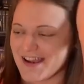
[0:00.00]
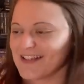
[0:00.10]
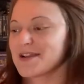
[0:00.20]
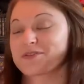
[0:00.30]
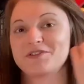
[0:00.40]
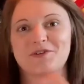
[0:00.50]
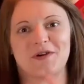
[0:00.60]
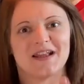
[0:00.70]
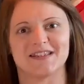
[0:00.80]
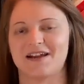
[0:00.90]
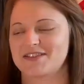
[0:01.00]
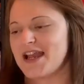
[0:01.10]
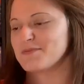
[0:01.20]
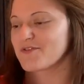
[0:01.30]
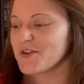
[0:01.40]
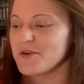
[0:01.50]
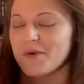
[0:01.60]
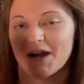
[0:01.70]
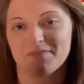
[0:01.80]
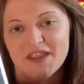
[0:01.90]
It's absolutely crazy how times flew
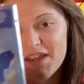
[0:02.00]
by.